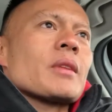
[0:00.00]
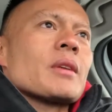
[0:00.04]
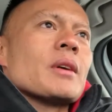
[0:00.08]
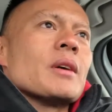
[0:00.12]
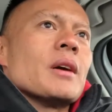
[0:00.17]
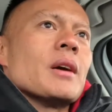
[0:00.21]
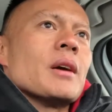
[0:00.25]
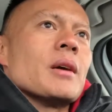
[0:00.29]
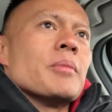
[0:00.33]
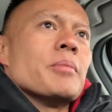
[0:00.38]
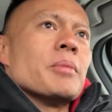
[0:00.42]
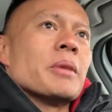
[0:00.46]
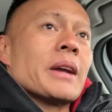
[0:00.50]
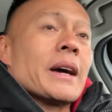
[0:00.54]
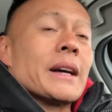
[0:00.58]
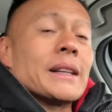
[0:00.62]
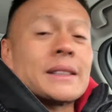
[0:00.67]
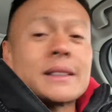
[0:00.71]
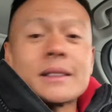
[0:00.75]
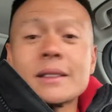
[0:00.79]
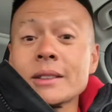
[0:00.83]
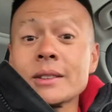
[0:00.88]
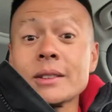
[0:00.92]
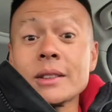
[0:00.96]
But I
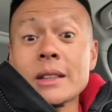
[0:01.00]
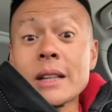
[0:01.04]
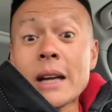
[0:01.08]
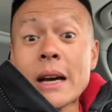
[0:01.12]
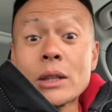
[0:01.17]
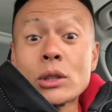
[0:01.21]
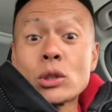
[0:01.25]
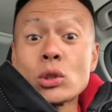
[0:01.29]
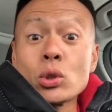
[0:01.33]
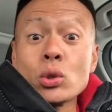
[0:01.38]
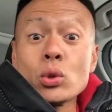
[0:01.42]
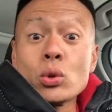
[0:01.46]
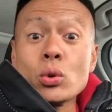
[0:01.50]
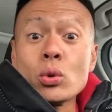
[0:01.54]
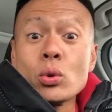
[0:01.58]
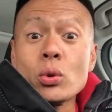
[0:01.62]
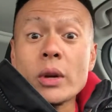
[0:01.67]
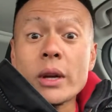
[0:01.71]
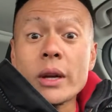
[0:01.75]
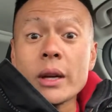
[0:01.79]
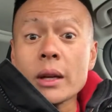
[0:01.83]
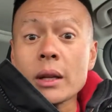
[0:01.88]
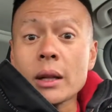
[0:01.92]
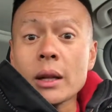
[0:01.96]
still did not
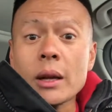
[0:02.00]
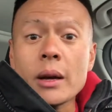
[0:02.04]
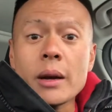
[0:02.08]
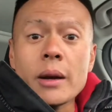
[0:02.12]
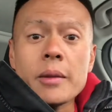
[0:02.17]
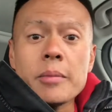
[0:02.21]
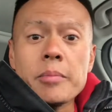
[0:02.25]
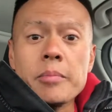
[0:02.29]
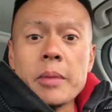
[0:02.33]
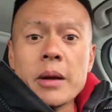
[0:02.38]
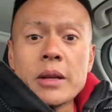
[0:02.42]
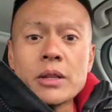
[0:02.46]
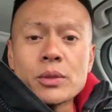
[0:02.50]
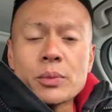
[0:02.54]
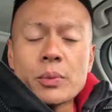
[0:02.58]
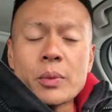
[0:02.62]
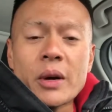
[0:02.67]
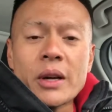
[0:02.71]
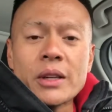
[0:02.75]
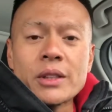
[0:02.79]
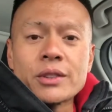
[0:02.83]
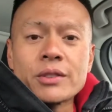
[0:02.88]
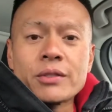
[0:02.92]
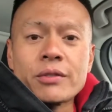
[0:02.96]
do incline bench
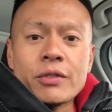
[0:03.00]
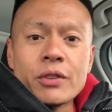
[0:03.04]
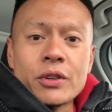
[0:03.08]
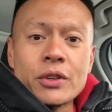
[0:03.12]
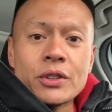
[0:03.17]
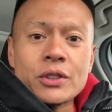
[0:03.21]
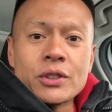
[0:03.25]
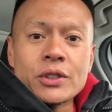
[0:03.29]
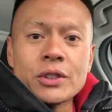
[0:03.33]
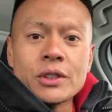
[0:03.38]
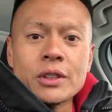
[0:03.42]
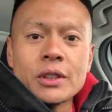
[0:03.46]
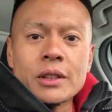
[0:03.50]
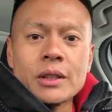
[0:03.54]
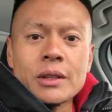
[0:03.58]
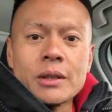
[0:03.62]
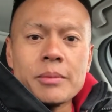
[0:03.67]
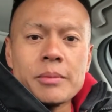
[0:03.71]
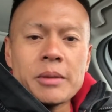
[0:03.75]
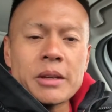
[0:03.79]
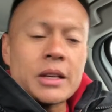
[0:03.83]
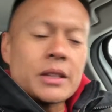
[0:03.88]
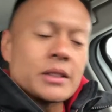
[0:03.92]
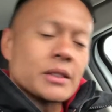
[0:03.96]
press first
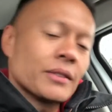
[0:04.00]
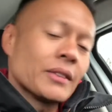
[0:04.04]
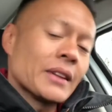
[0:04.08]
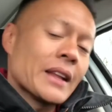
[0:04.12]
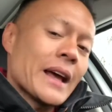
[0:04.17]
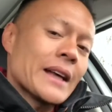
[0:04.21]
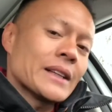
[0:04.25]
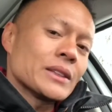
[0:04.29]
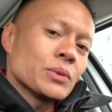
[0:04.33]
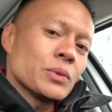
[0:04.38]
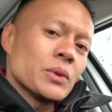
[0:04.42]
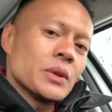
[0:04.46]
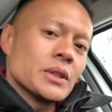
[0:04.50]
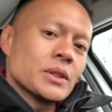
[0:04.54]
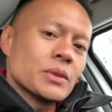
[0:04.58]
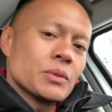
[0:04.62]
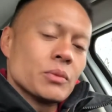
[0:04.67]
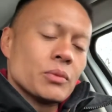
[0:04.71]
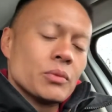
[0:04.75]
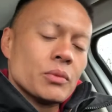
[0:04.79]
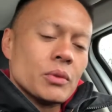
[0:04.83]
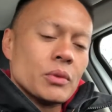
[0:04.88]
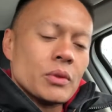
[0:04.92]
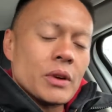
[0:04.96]
because of last week's
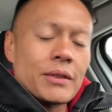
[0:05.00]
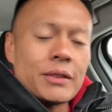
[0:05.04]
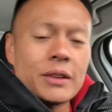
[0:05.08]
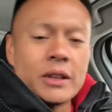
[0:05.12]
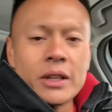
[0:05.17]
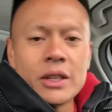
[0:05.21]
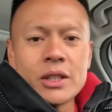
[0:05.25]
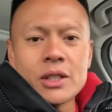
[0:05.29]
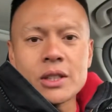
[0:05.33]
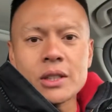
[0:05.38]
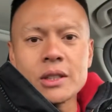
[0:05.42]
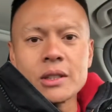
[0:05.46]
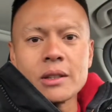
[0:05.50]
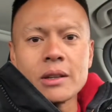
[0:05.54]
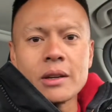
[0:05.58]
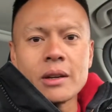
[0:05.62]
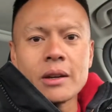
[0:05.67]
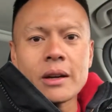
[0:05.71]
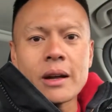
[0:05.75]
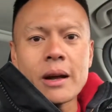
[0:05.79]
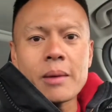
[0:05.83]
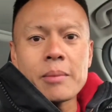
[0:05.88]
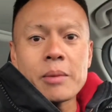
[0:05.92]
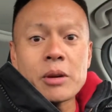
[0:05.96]
revelation
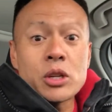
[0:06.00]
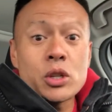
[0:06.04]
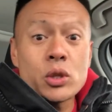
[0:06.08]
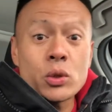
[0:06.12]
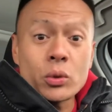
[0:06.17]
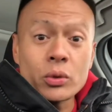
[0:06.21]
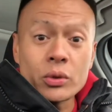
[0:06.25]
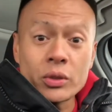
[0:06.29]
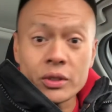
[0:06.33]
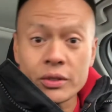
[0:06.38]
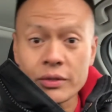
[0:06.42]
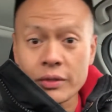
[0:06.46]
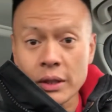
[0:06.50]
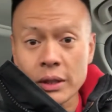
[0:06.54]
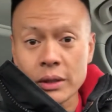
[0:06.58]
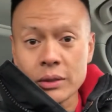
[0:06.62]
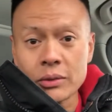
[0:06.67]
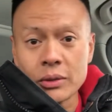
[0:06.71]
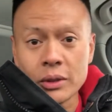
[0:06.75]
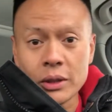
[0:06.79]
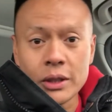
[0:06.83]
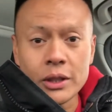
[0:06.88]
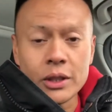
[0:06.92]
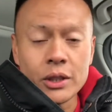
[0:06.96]
on how my shoulders
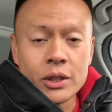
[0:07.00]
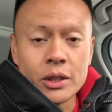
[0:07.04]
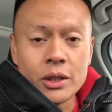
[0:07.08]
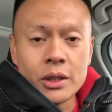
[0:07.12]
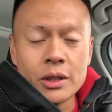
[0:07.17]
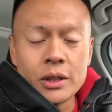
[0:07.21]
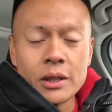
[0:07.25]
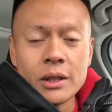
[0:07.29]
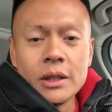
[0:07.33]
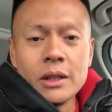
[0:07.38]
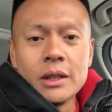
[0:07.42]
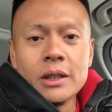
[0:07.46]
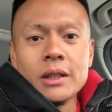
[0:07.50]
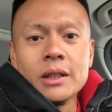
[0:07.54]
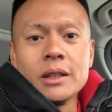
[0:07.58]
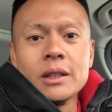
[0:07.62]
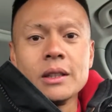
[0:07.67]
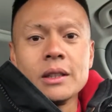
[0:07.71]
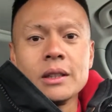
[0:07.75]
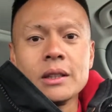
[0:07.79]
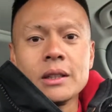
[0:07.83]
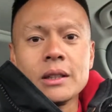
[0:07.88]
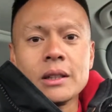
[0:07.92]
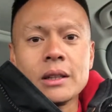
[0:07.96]
felt really good
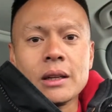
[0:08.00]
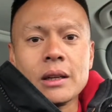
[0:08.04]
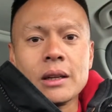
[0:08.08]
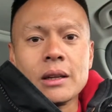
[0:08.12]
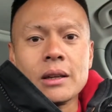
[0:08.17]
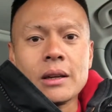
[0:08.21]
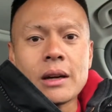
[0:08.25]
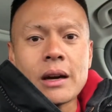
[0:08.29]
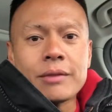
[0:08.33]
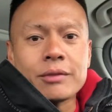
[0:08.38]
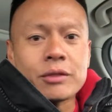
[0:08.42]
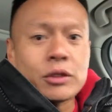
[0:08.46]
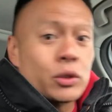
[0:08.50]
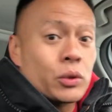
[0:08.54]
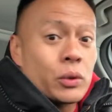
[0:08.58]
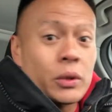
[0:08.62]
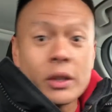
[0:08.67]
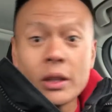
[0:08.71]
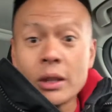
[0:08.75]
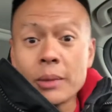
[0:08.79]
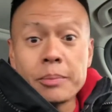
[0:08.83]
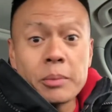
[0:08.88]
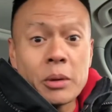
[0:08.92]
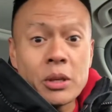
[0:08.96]
after
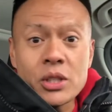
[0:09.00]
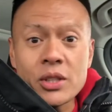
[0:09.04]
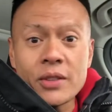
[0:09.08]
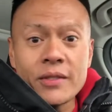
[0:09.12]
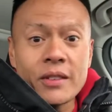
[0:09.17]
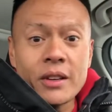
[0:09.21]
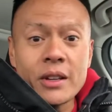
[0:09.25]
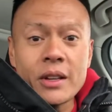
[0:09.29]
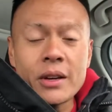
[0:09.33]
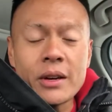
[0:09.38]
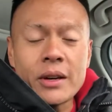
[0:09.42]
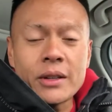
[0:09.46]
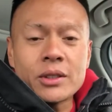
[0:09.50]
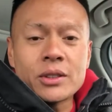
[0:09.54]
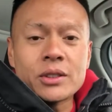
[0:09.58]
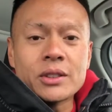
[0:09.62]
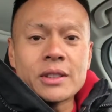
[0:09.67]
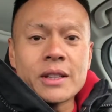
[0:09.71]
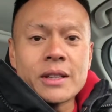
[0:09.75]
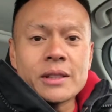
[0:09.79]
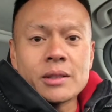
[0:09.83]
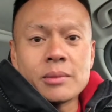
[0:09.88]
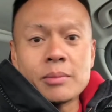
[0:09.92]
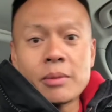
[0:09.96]
doing a bunch of other
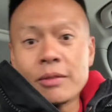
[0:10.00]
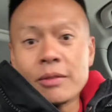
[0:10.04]
exercises